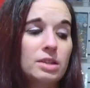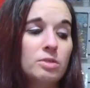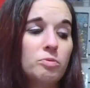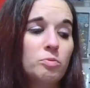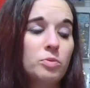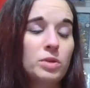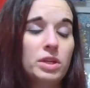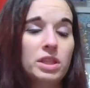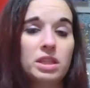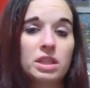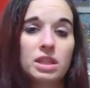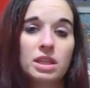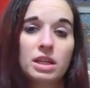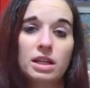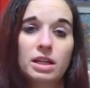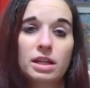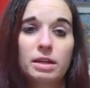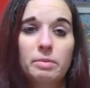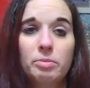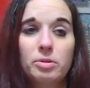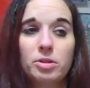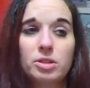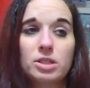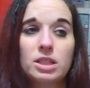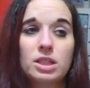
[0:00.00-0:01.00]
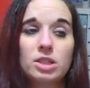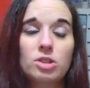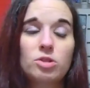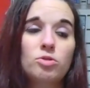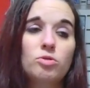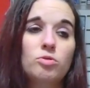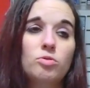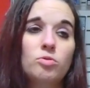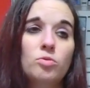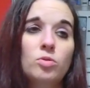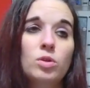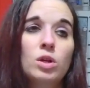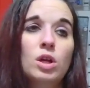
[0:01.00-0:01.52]
with a person
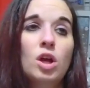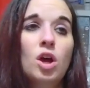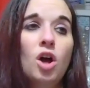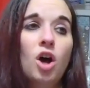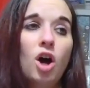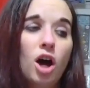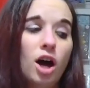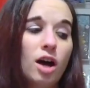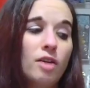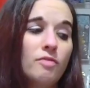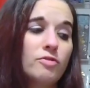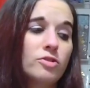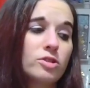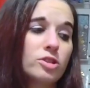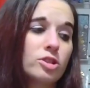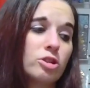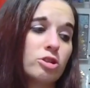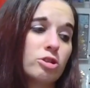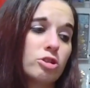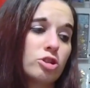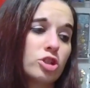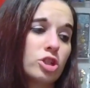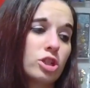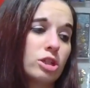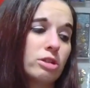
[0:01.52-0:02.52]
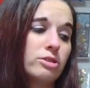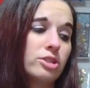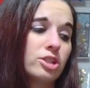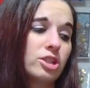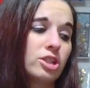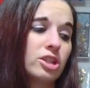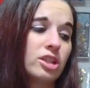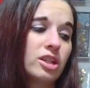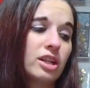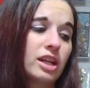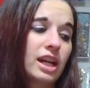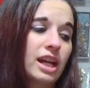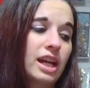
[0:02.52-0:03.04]
who offers her
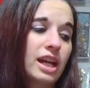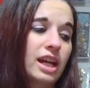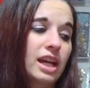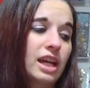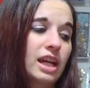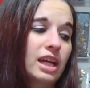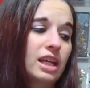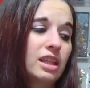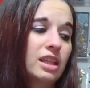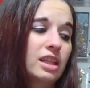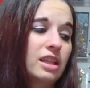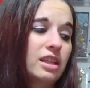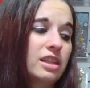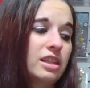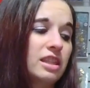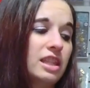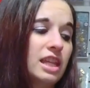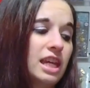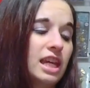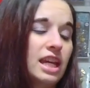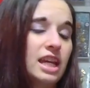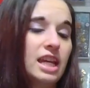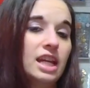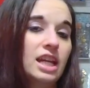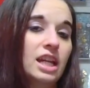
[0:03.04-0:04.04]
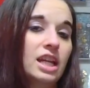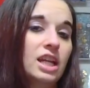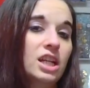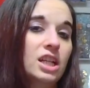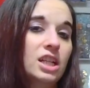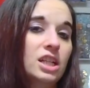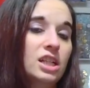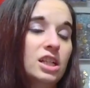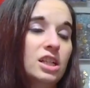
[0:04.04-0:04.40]
shelter, and they